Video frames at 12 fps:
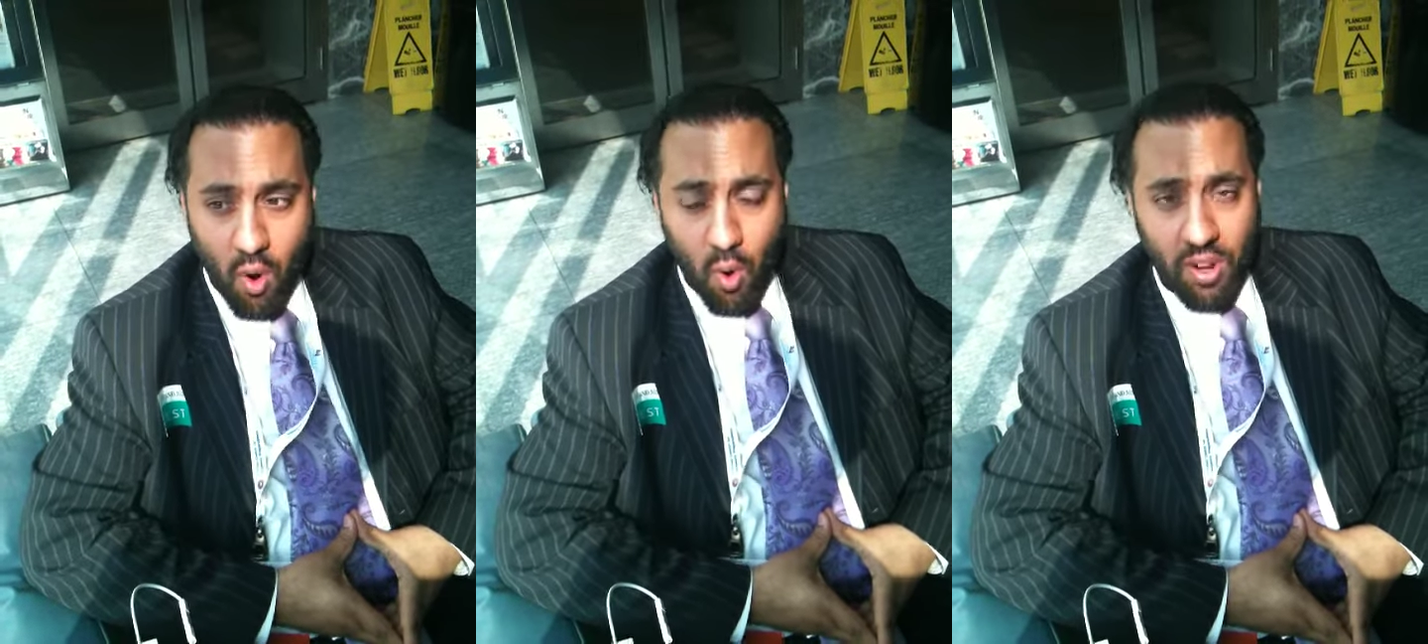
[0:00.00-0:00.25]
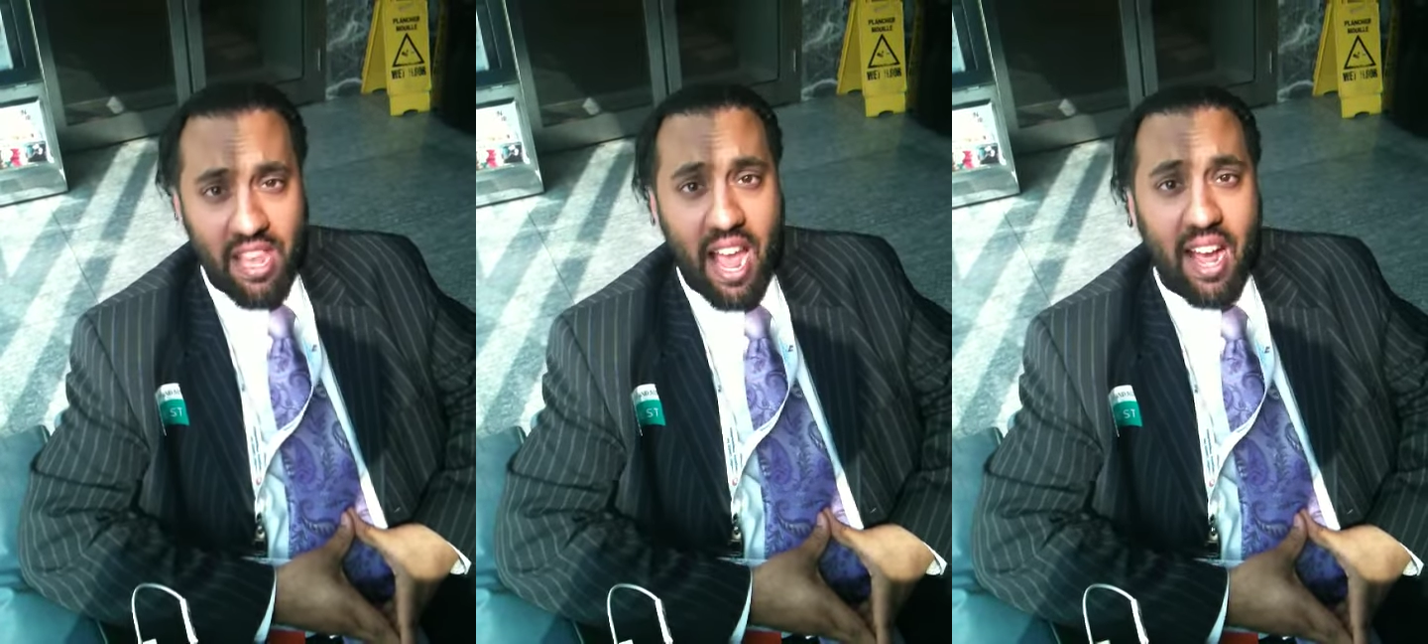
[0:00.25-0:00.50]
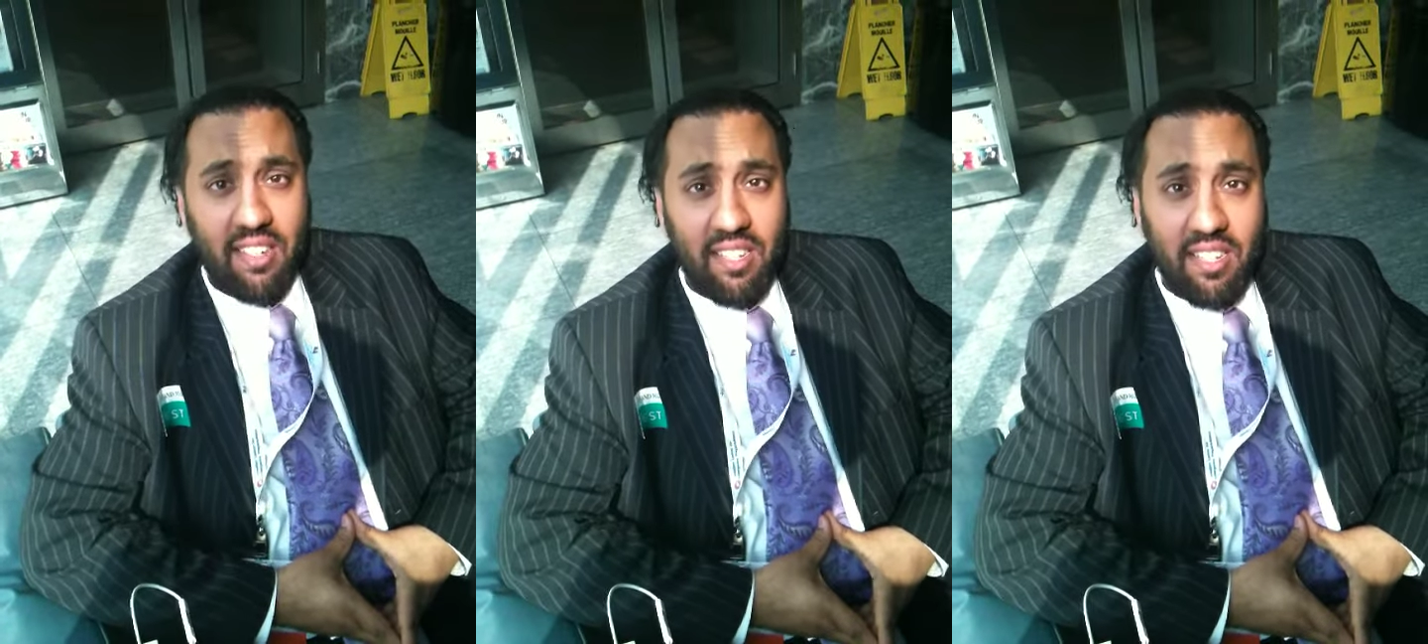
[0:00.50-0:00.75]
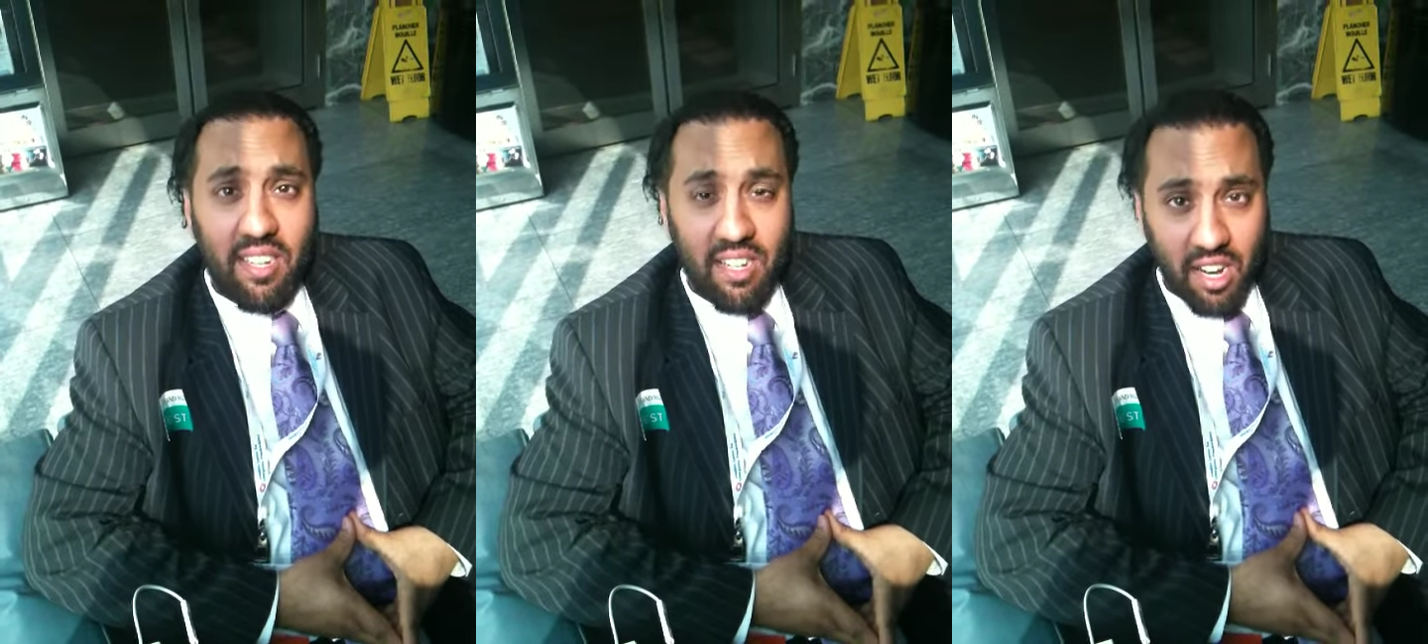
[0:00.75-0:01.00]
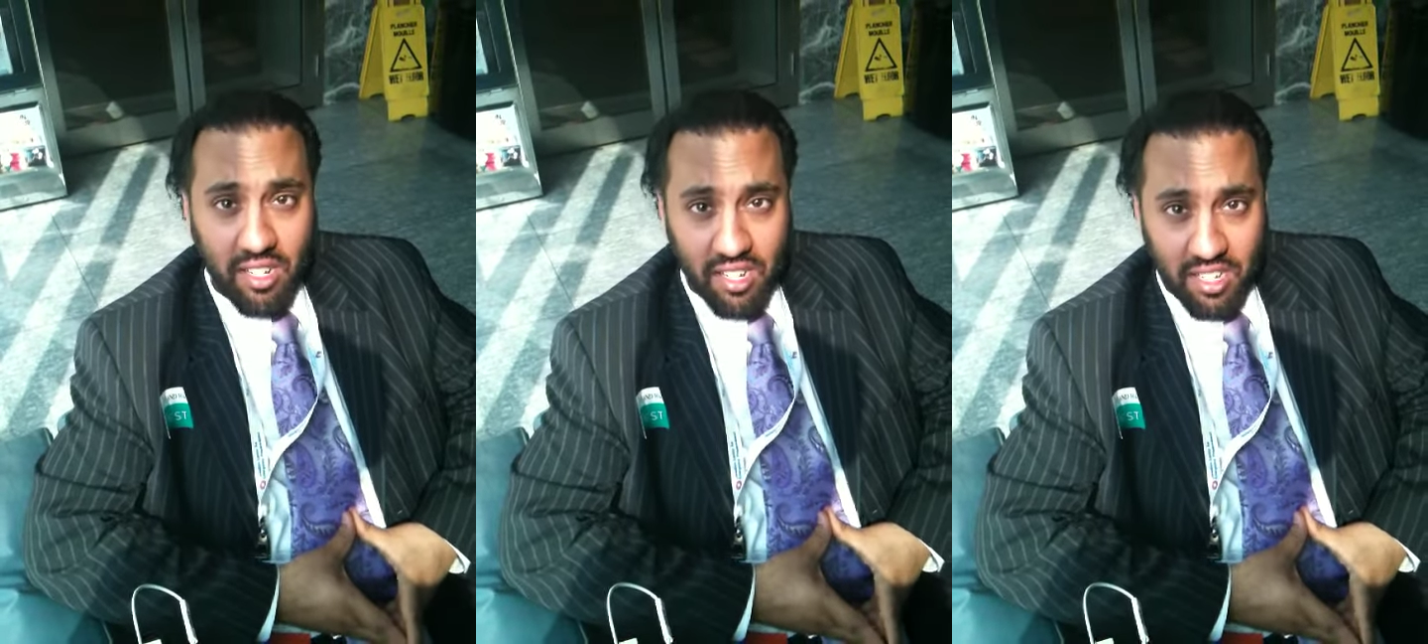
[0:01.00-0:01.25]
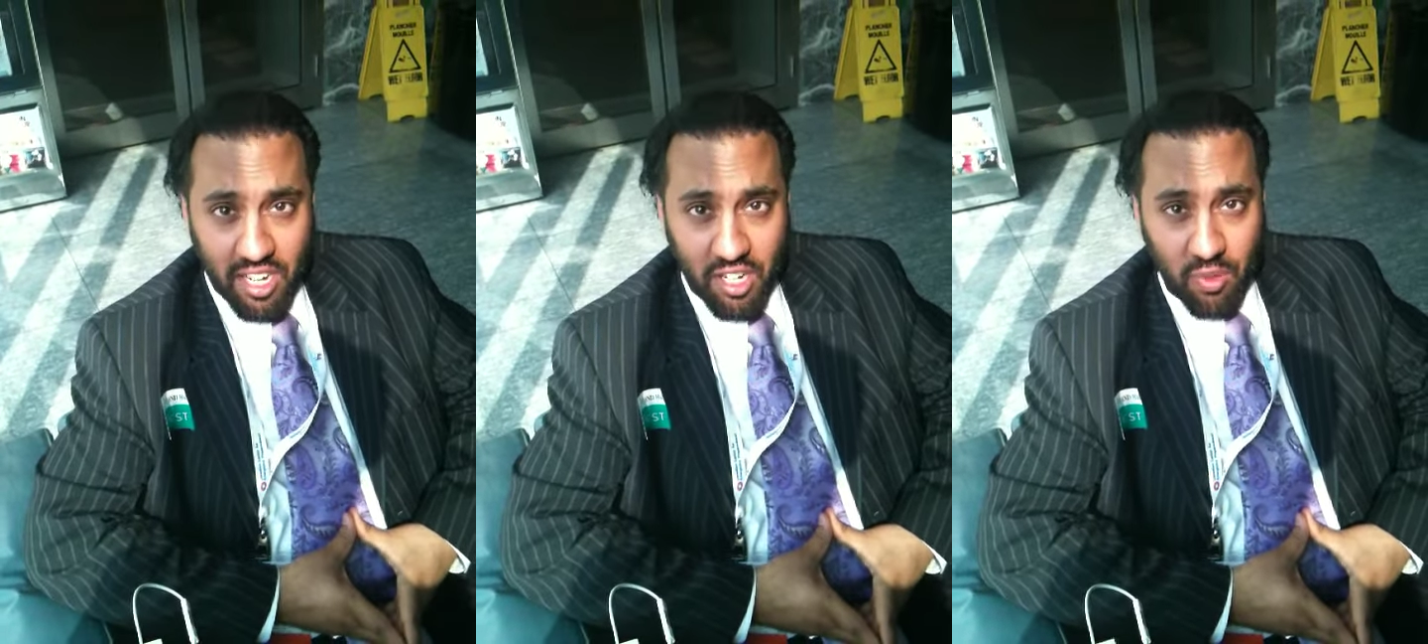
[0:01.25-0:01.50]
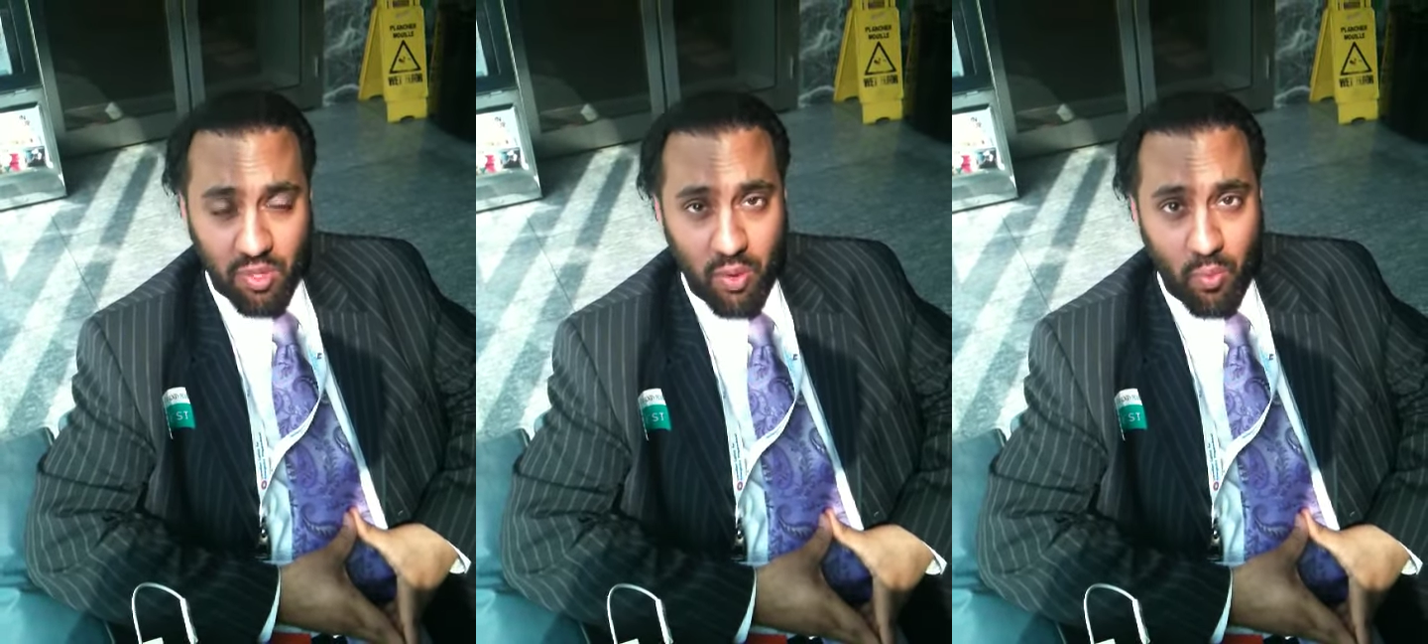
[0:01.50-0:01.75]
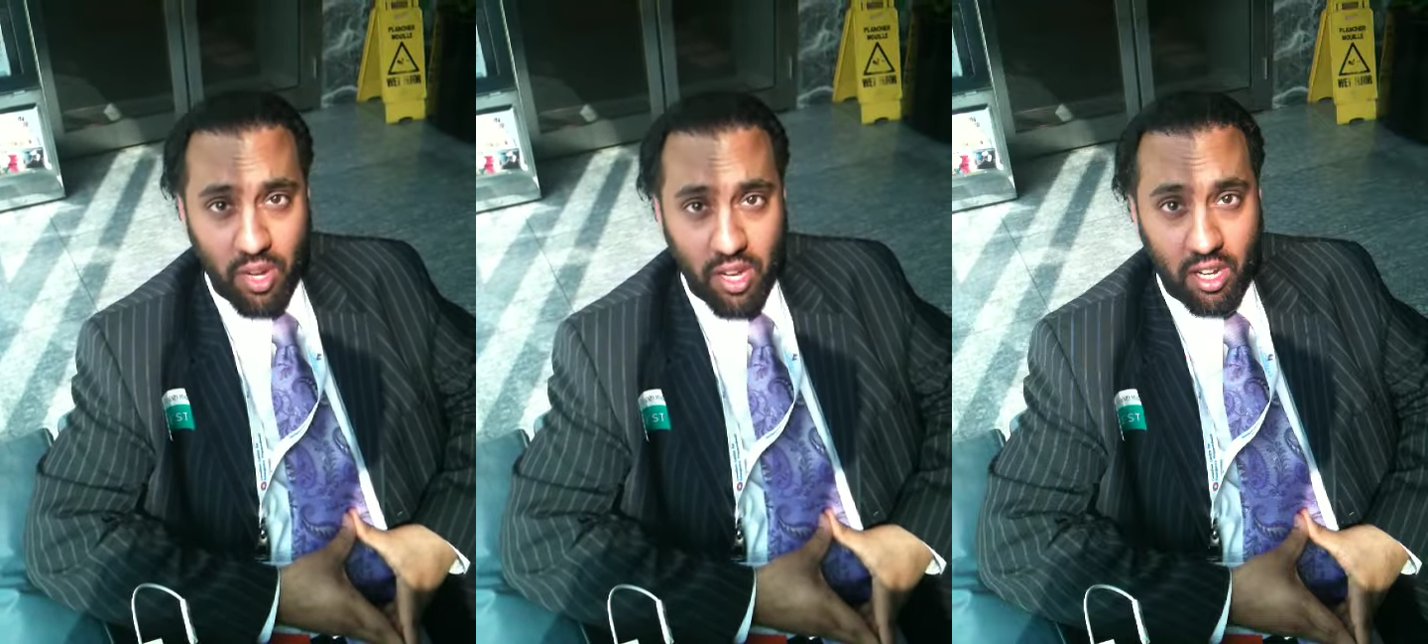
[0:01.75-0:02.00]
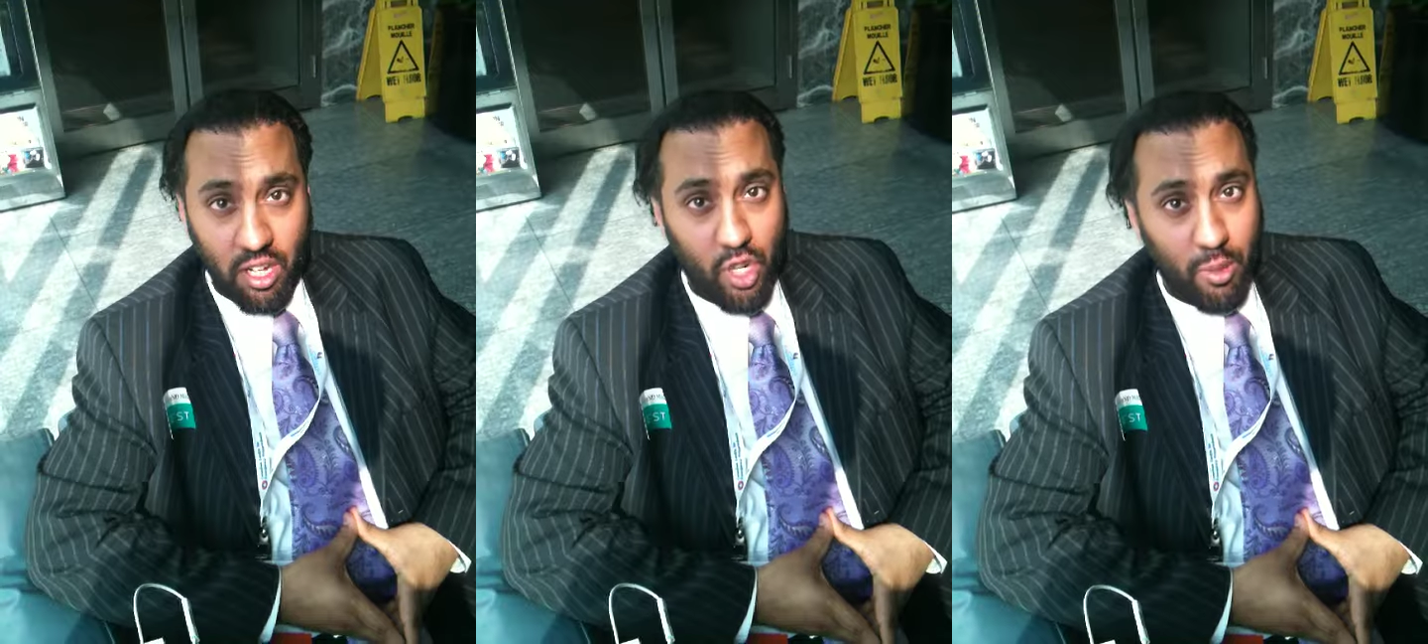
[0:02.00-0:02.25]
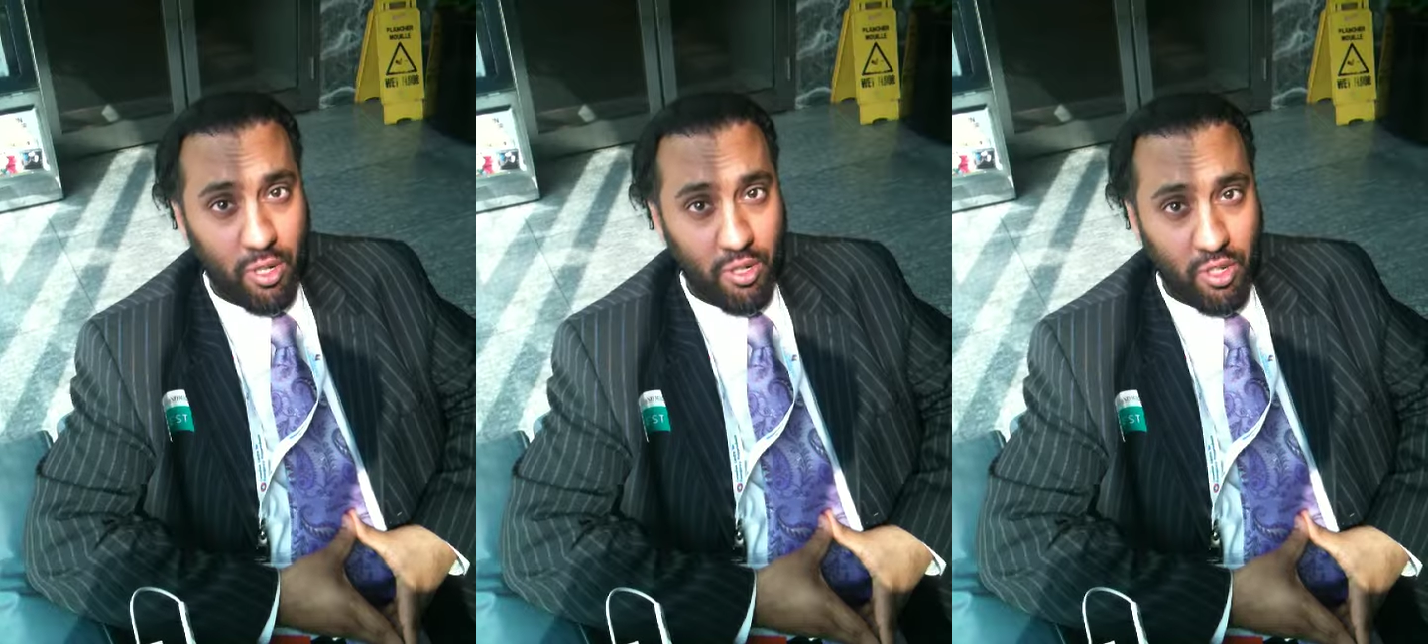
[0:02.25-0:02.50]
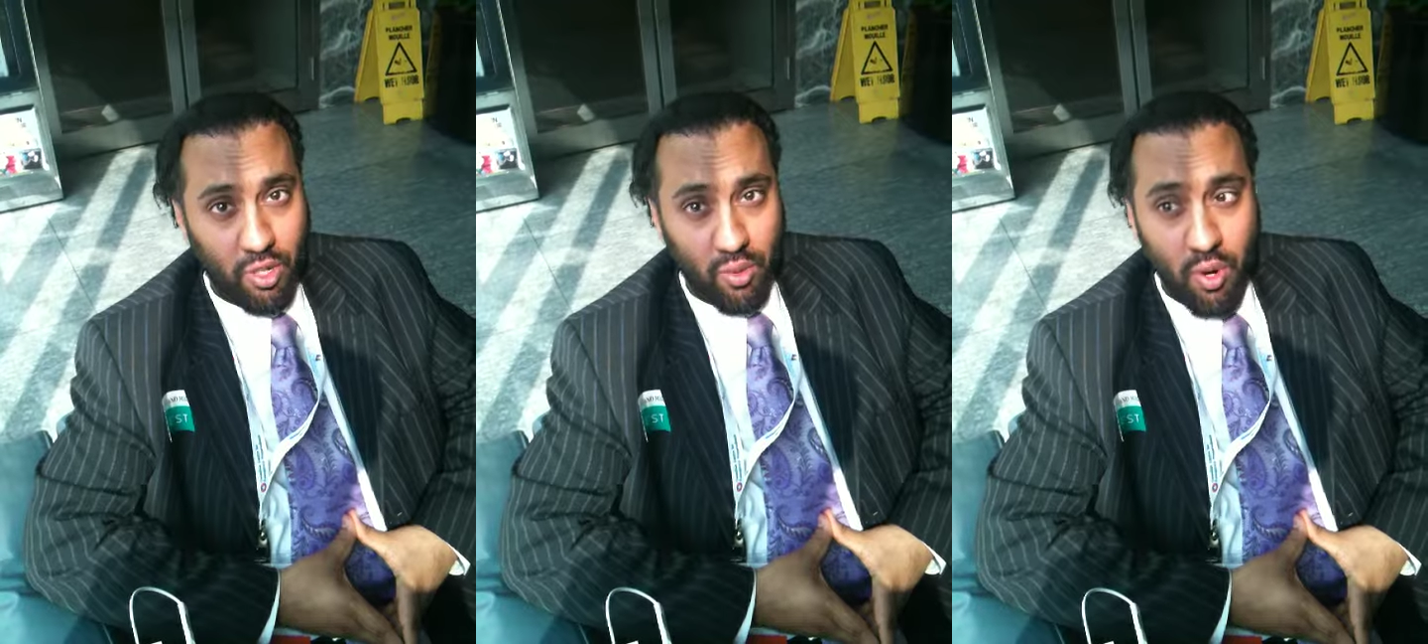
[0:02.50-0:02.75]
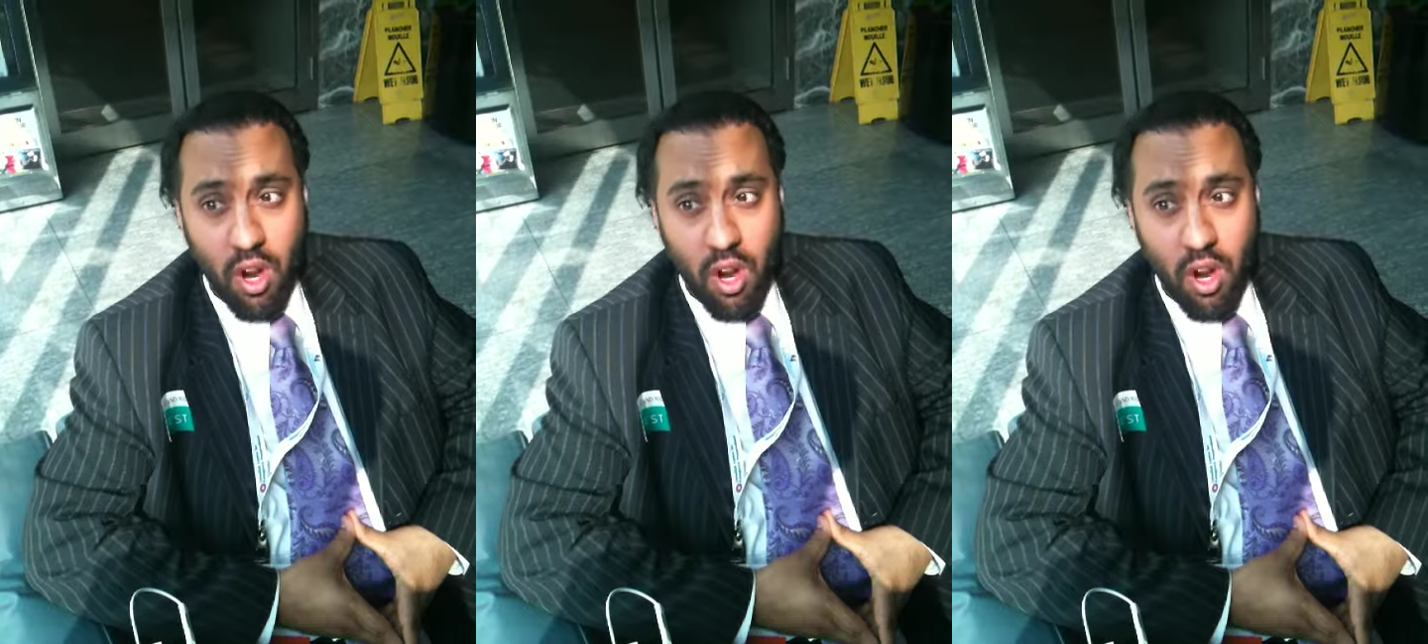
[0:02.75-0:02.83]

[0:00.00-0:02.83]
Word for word: or the access to justice issues that we contribute to,